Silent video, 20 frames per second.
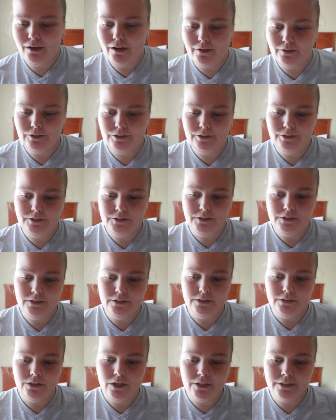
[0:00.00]
Const
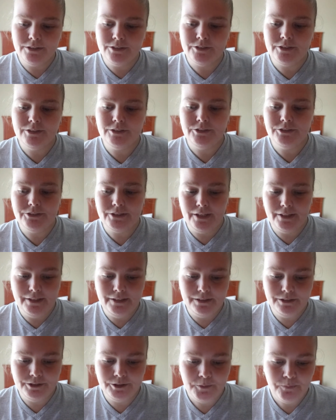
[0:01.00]
Constance
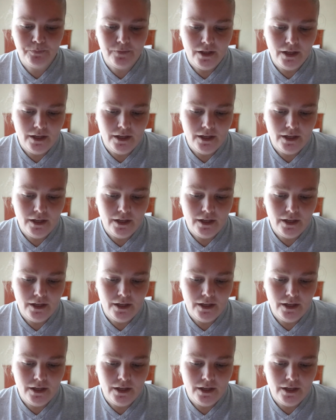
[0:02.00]
Stellas.